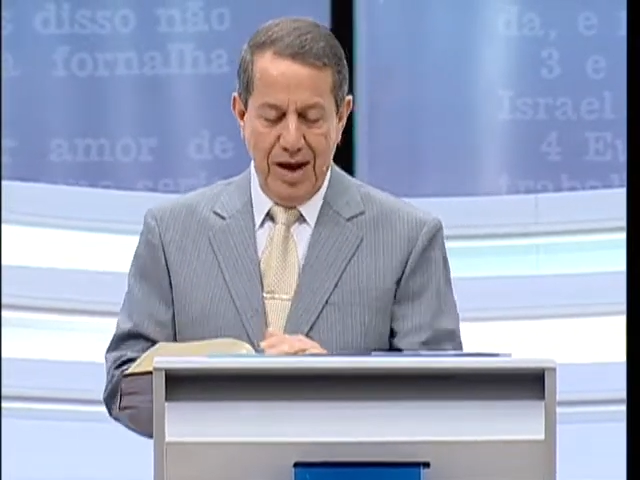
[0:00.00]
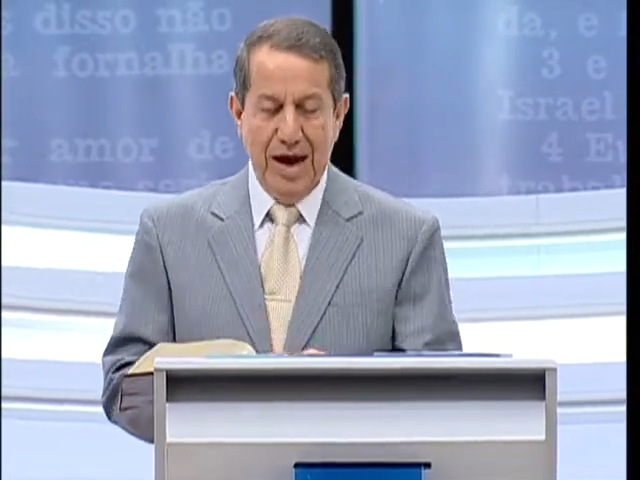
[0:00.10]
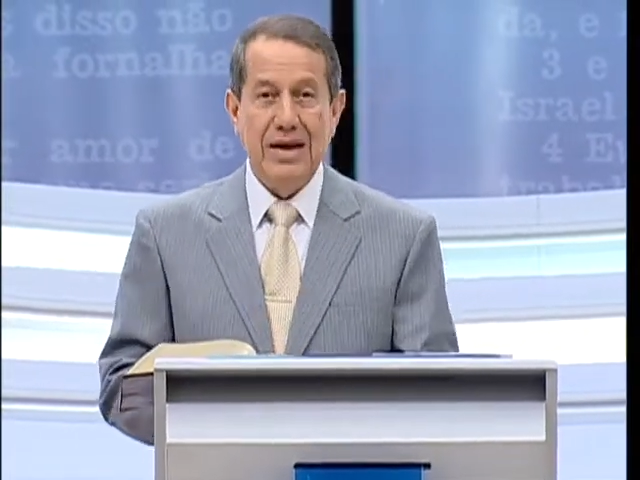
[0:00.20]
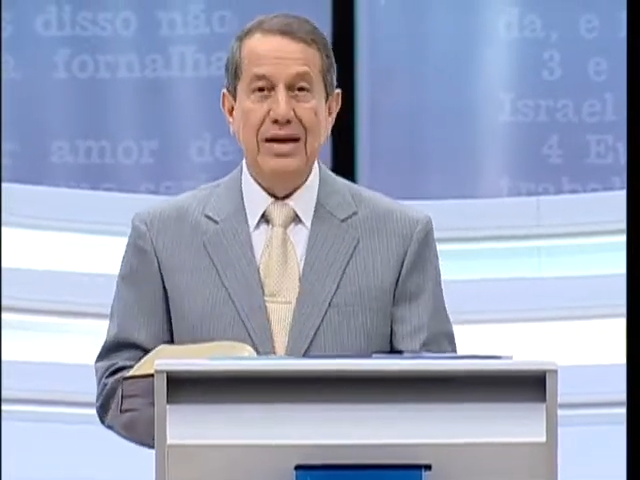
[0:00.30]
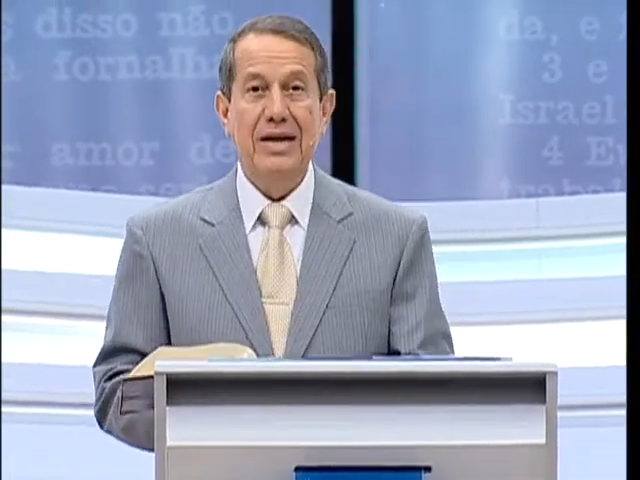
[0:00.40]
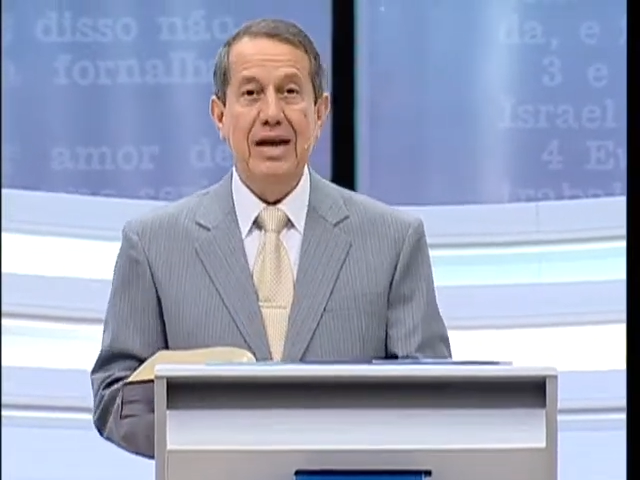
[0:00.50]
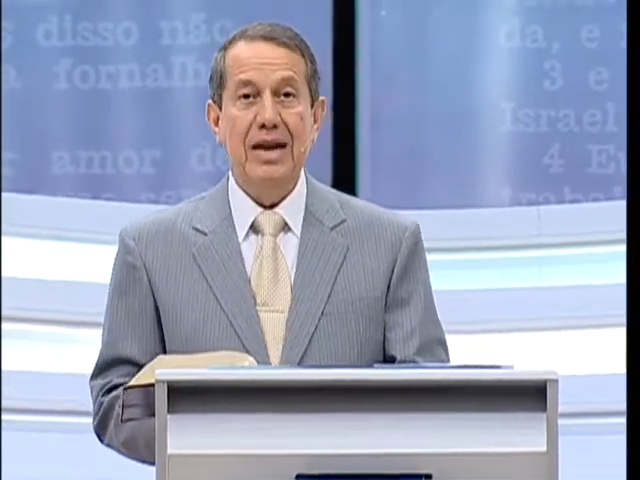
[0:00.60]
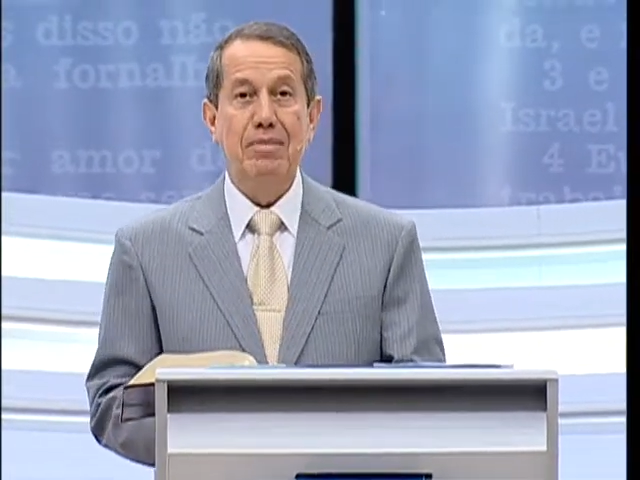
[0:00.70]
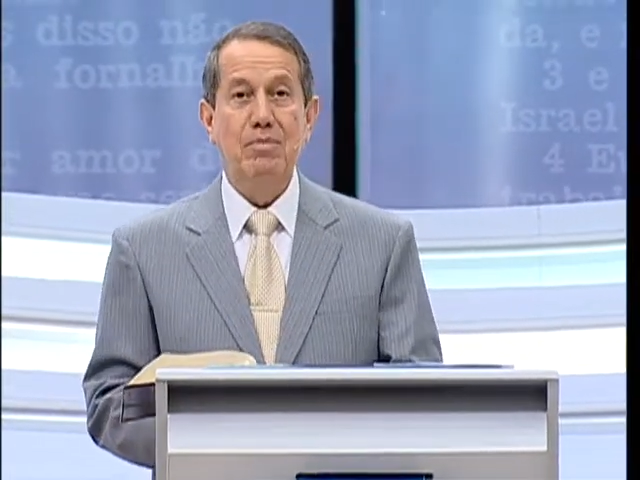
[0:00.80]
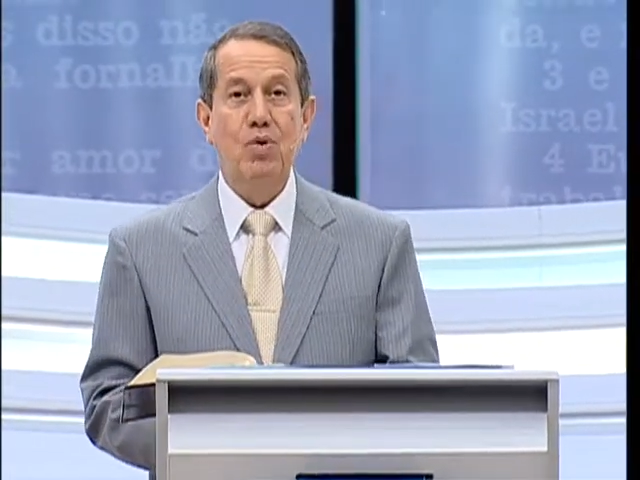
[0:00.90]
then he
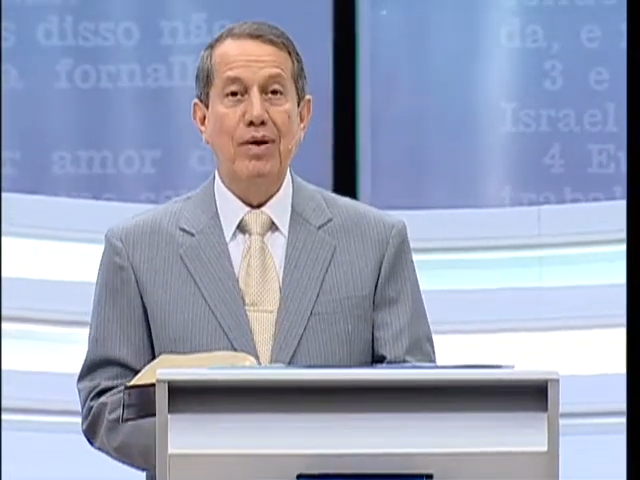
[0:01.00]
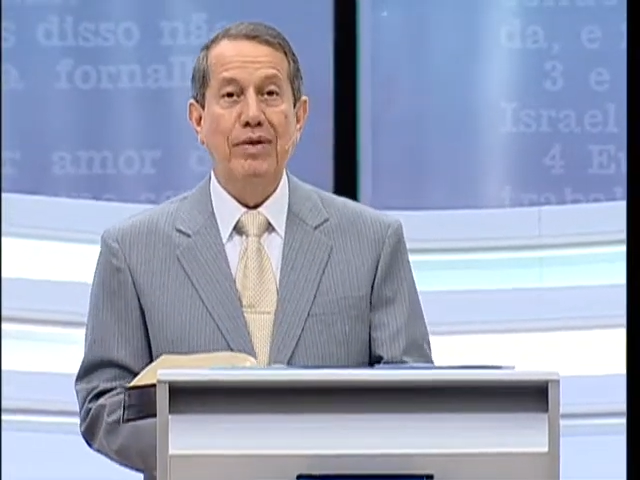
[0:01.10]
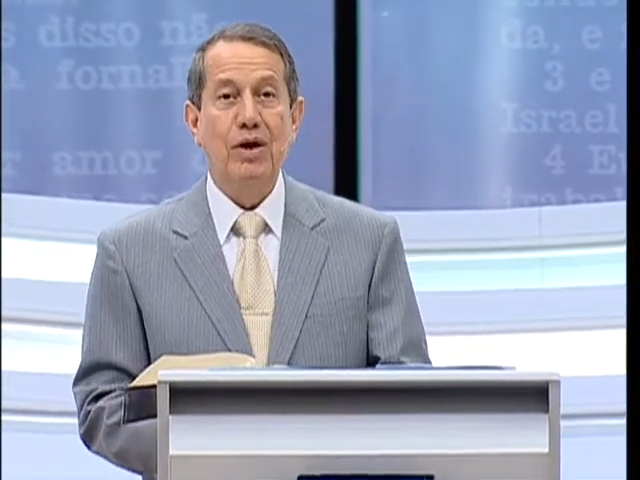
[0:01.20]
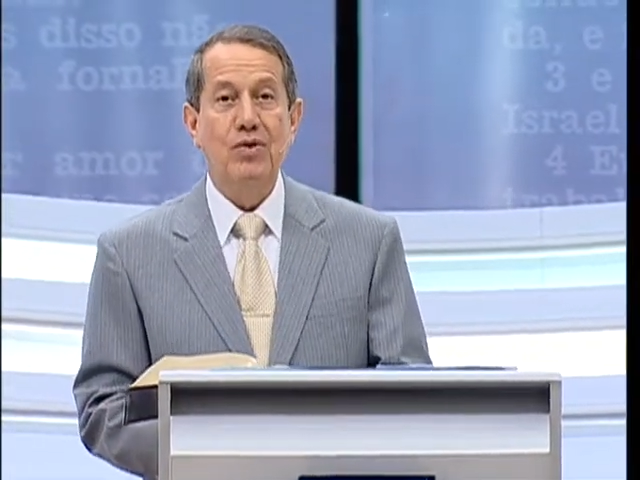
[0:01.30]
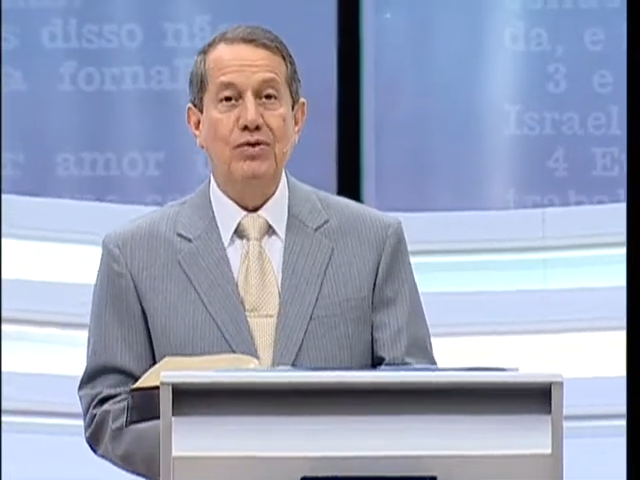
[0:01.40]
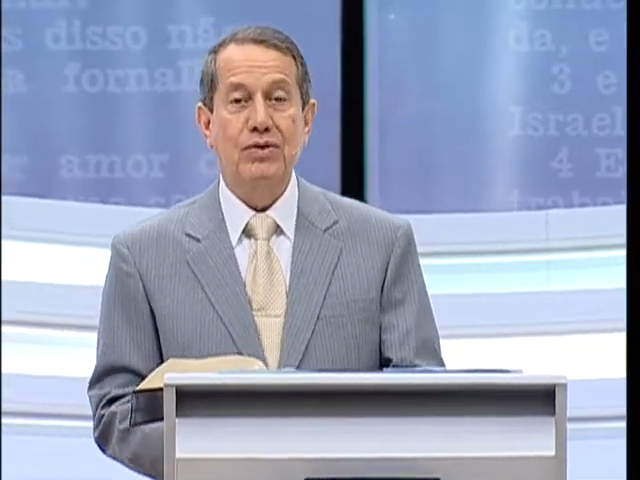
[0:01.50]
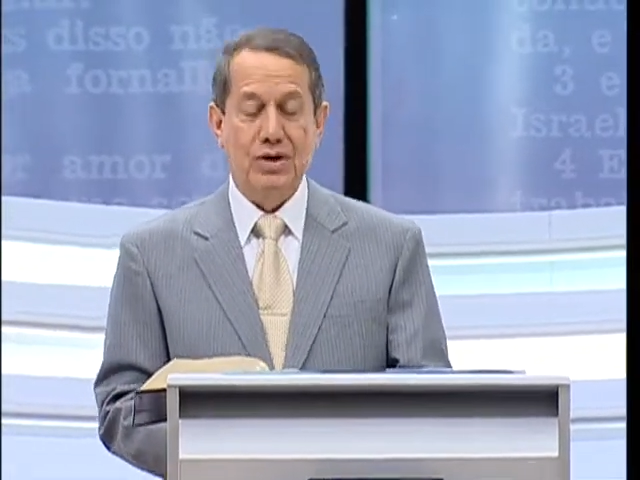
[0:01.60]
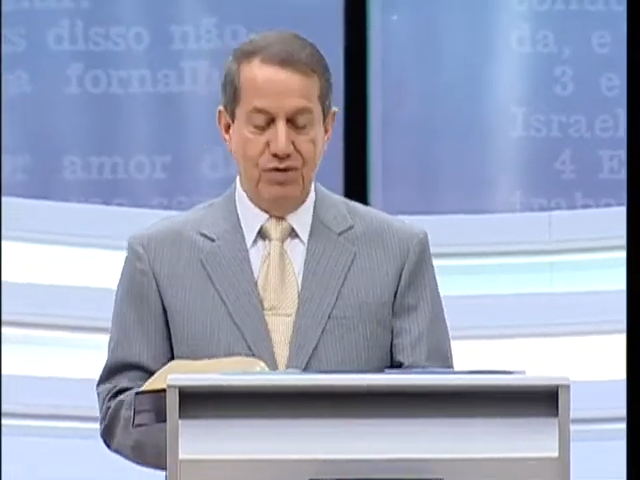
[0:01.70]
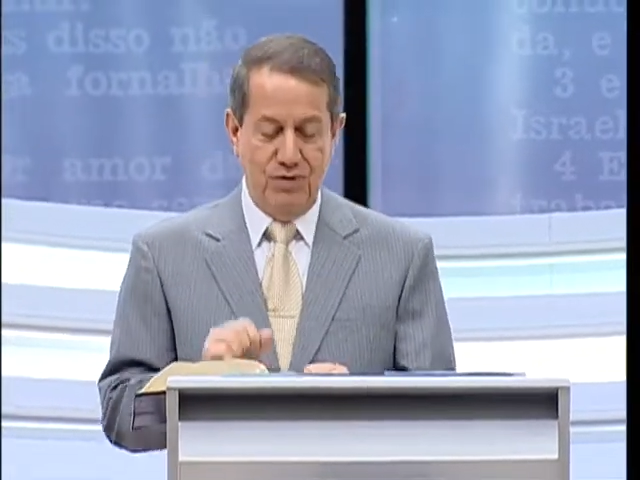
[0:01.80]
cried out to God.